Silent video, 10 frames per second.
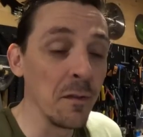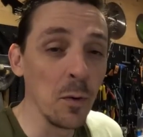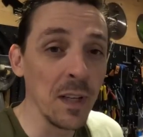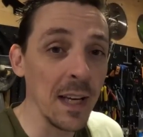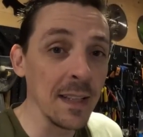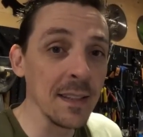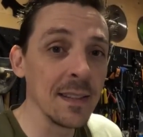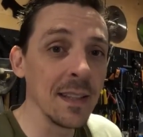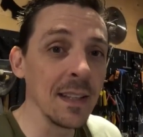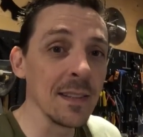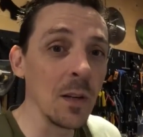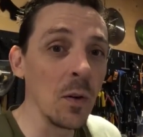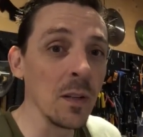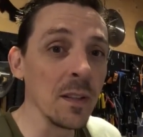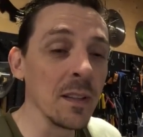or 4 days in
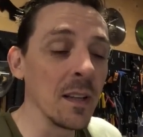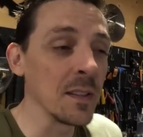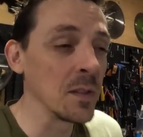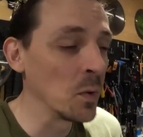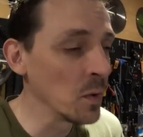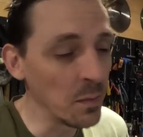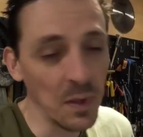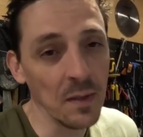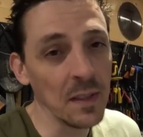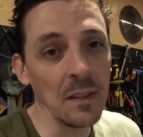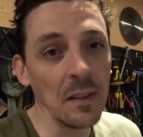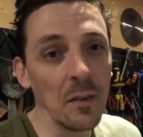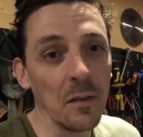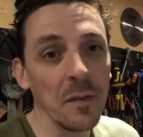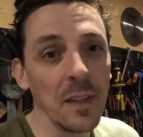Scotland. I saw the beauty
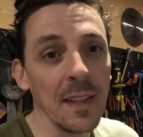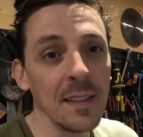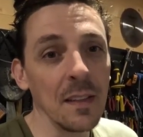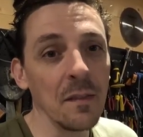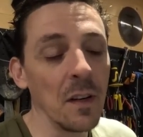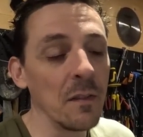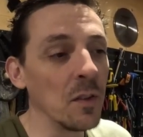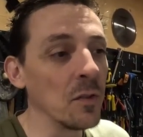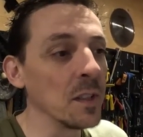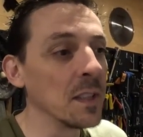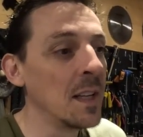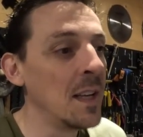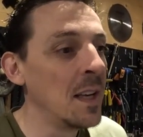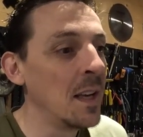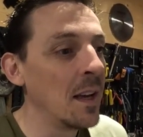of the NC500,
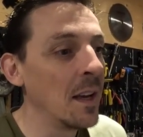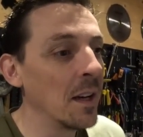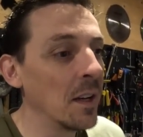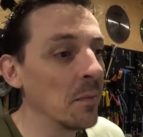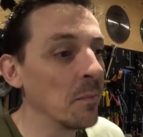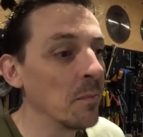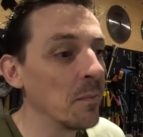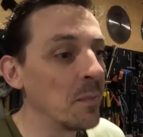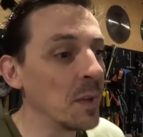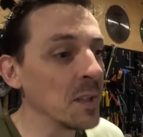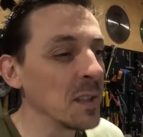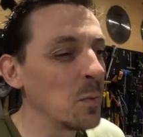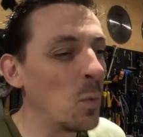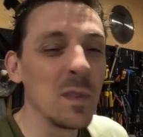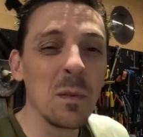but it
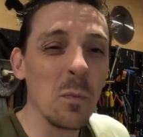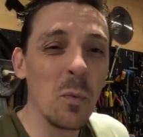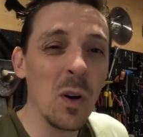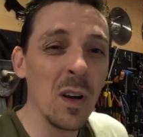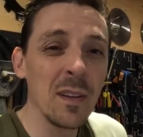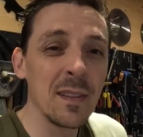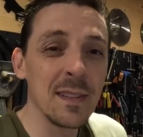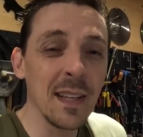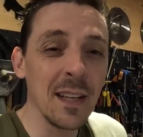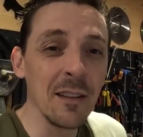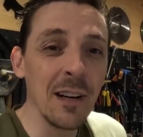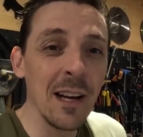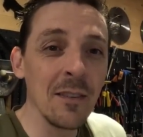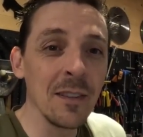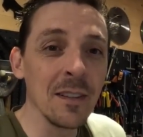just wasn't worth sticking
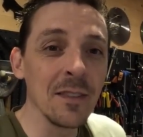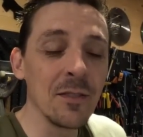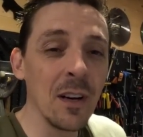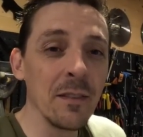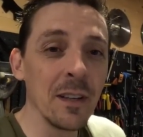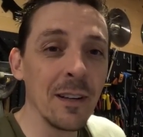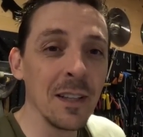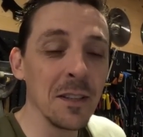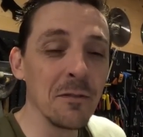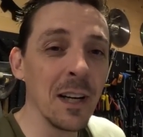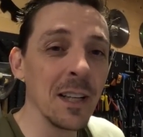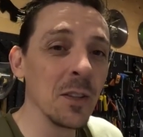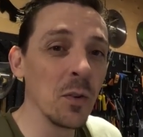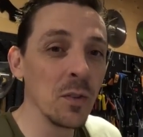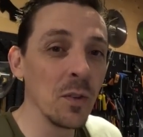around and driving around in the rain
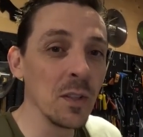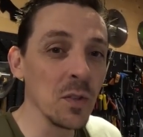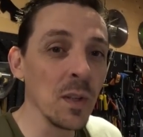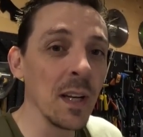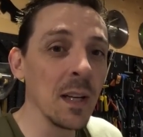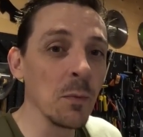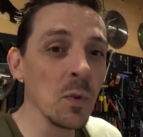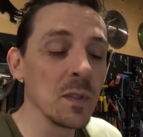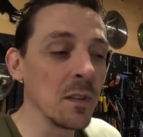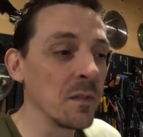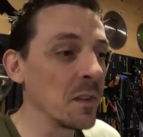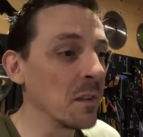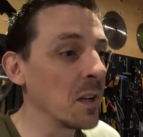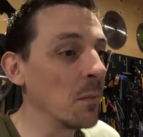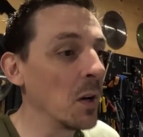and not enjoying it anymore. So
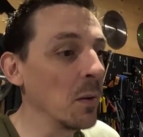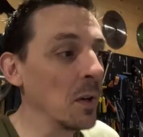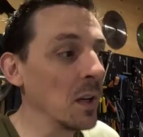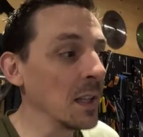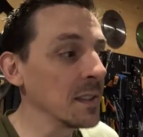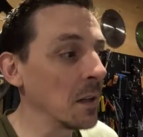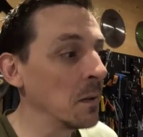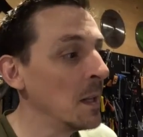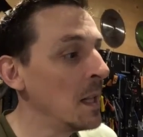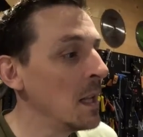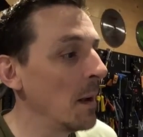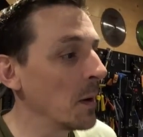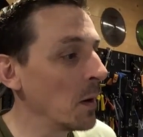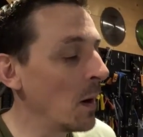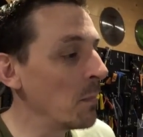I've come home early. So I'm
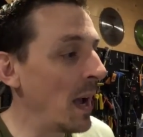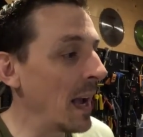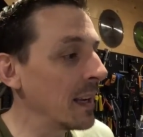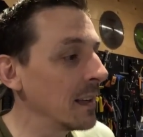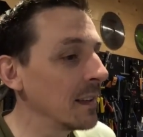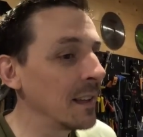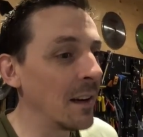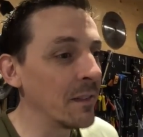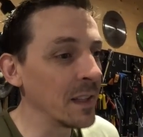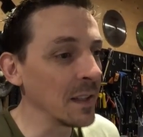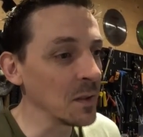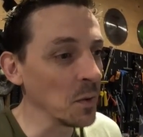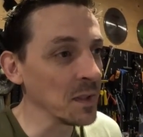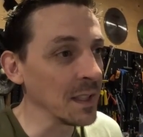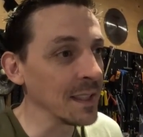going to unpack, get everything
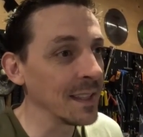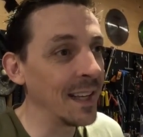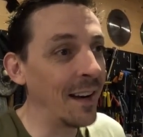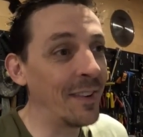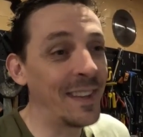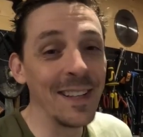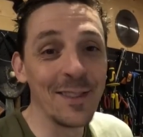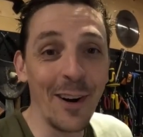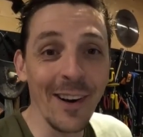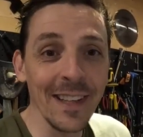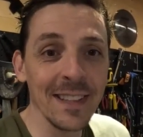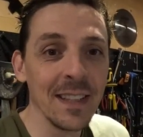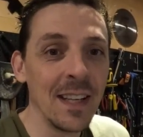sorted, get everything dried,